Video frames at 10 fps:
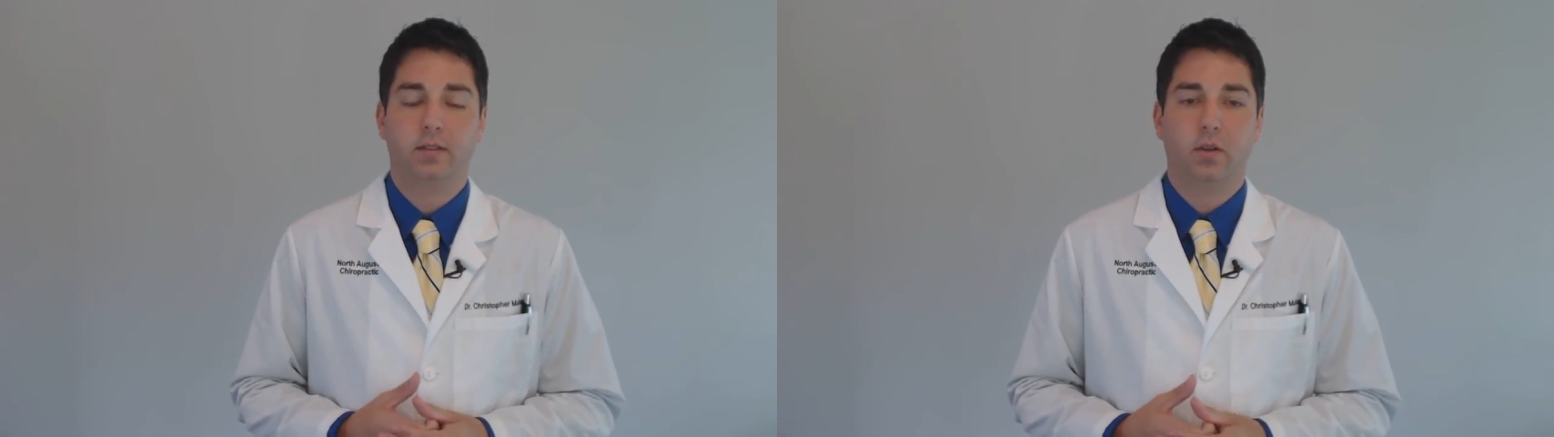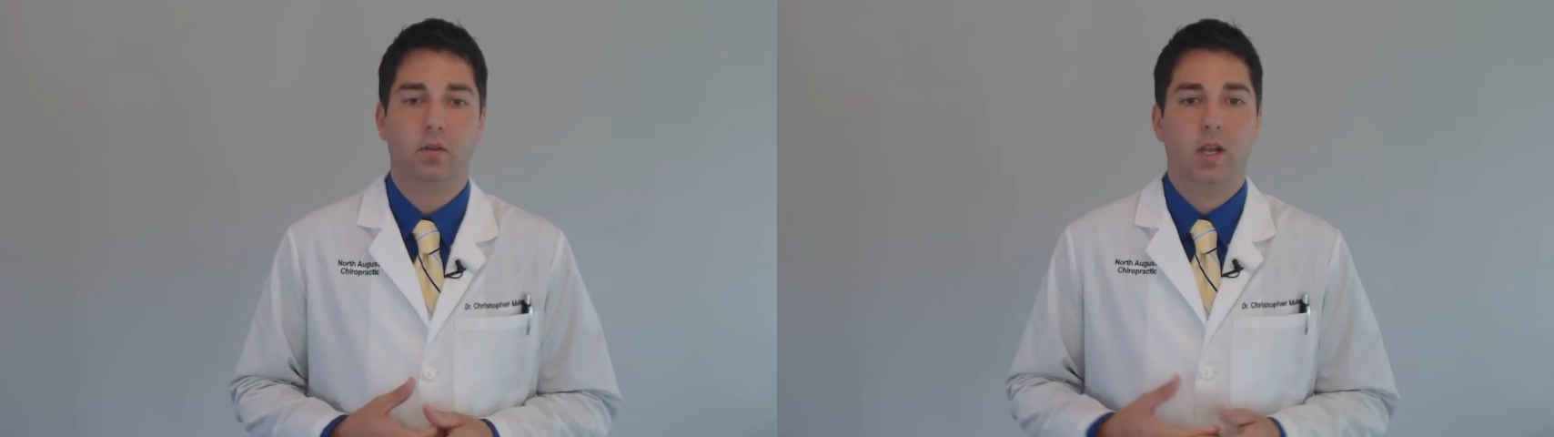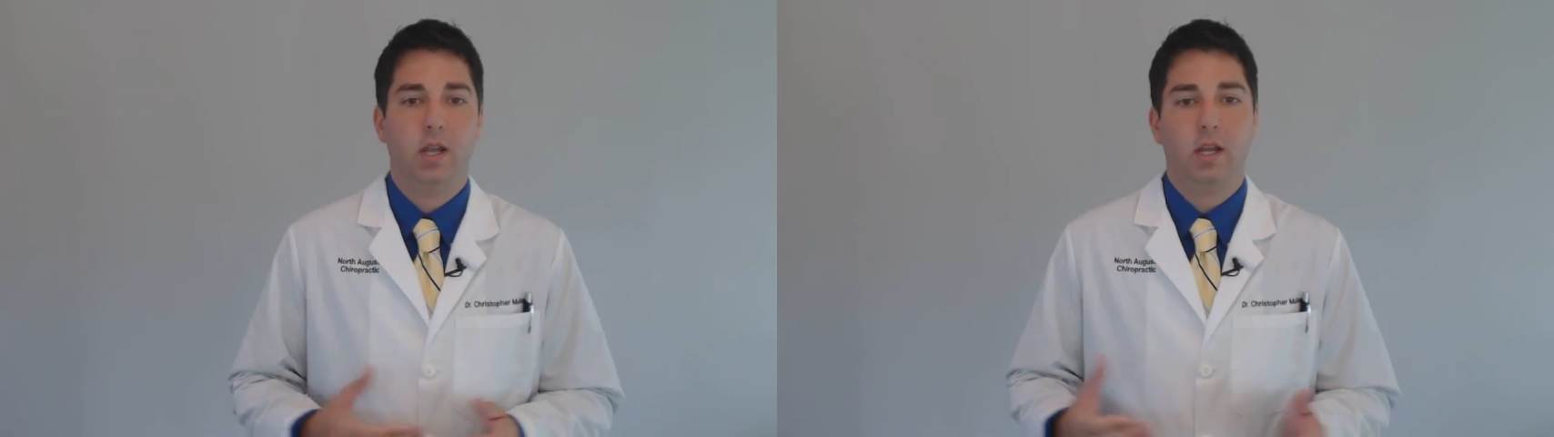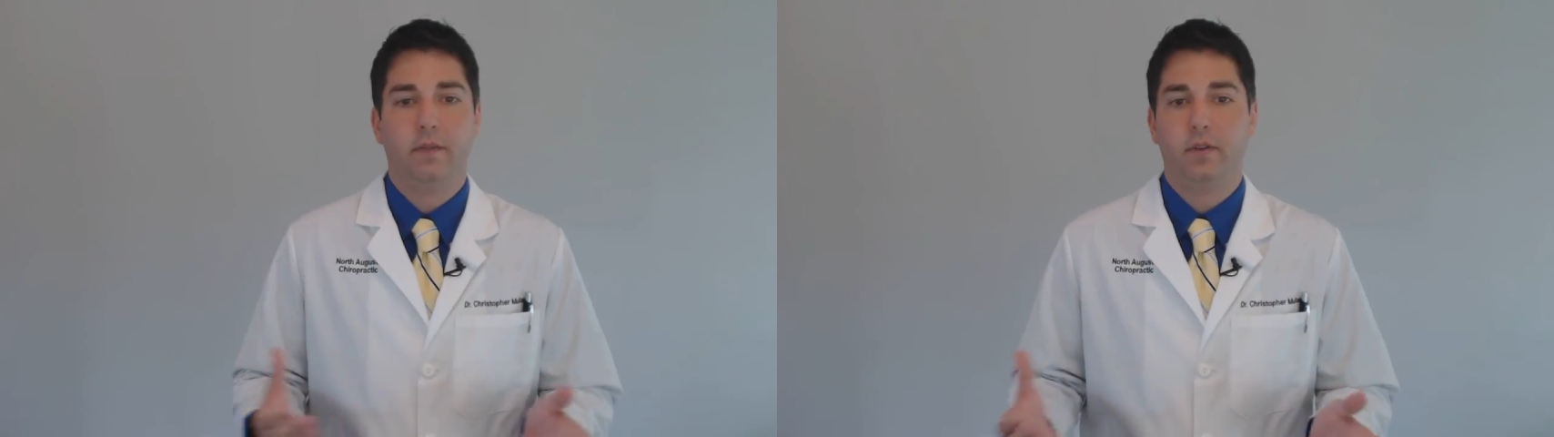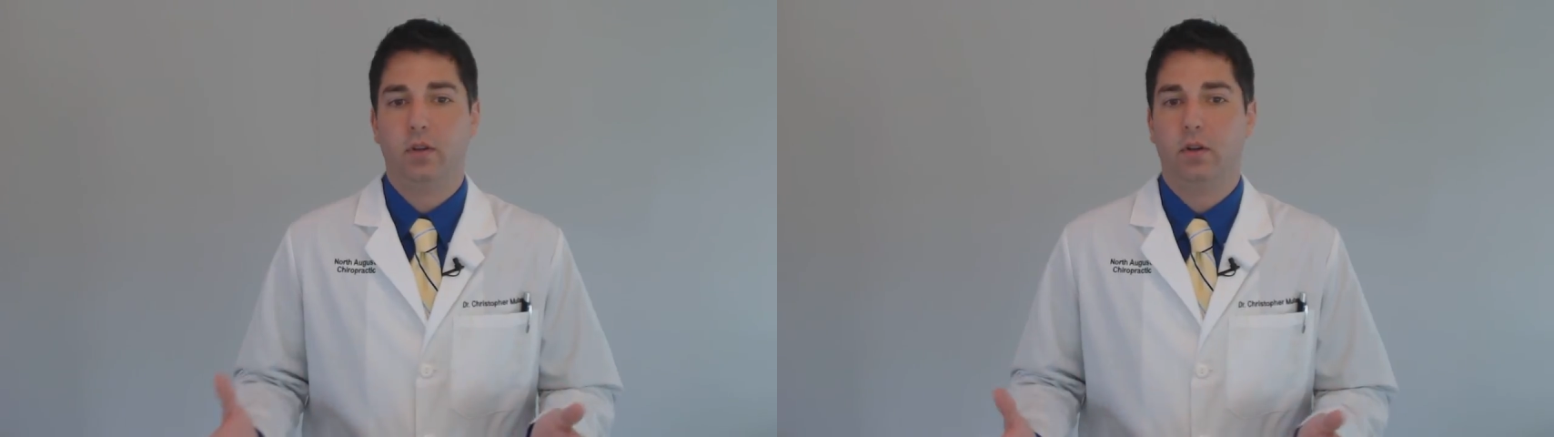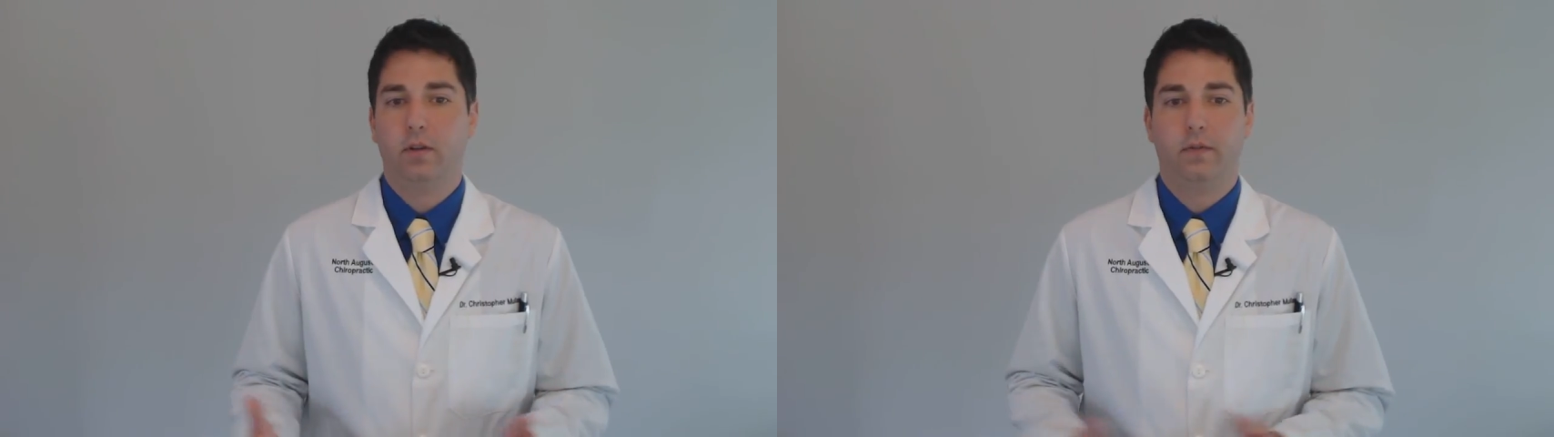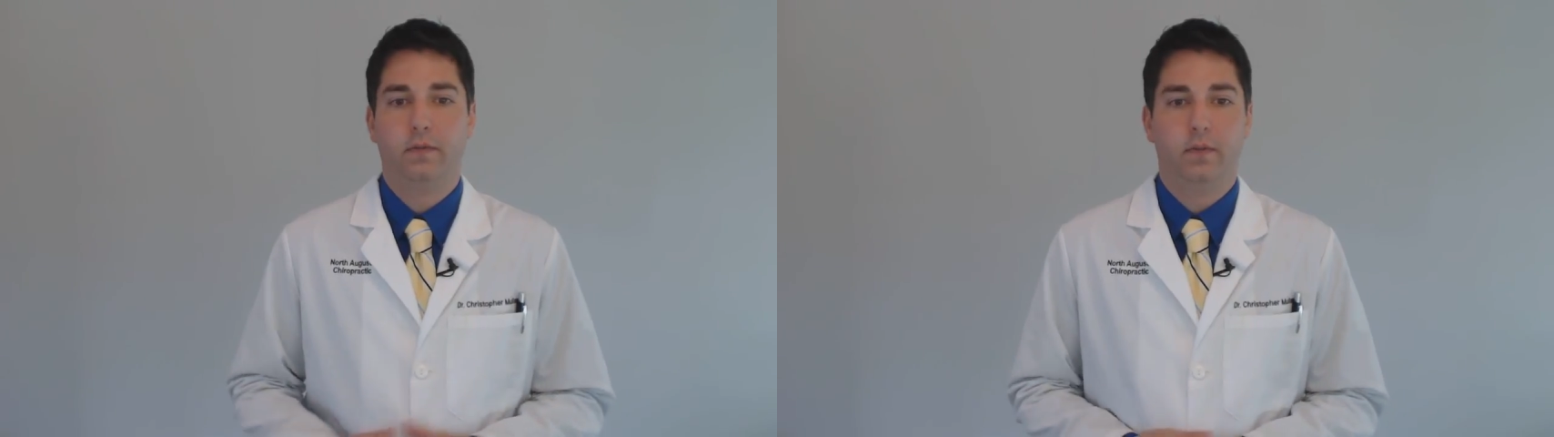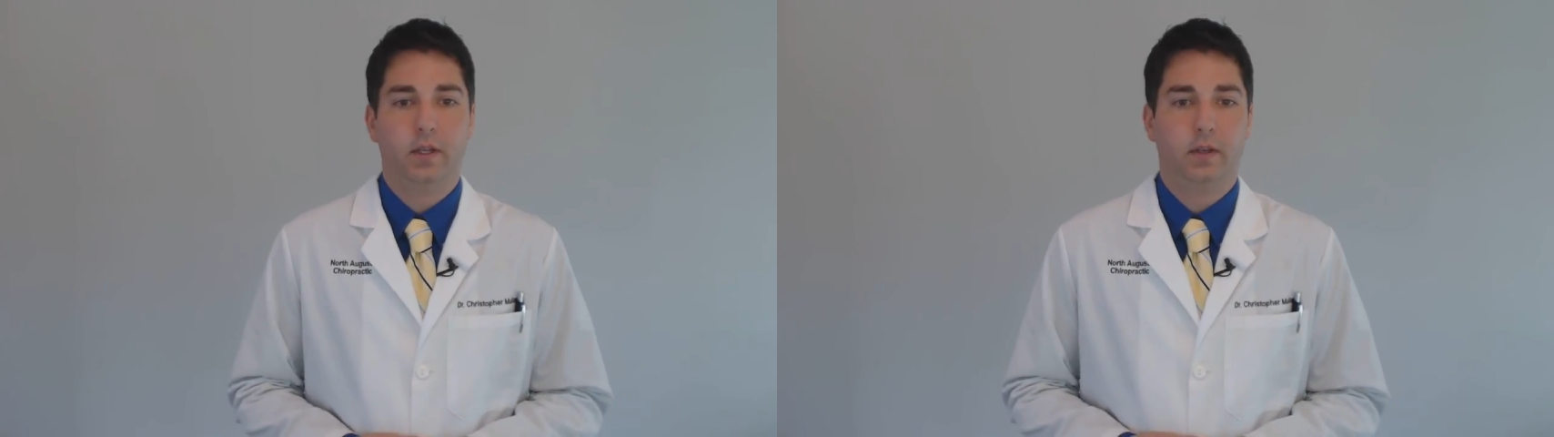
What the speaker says: So if you're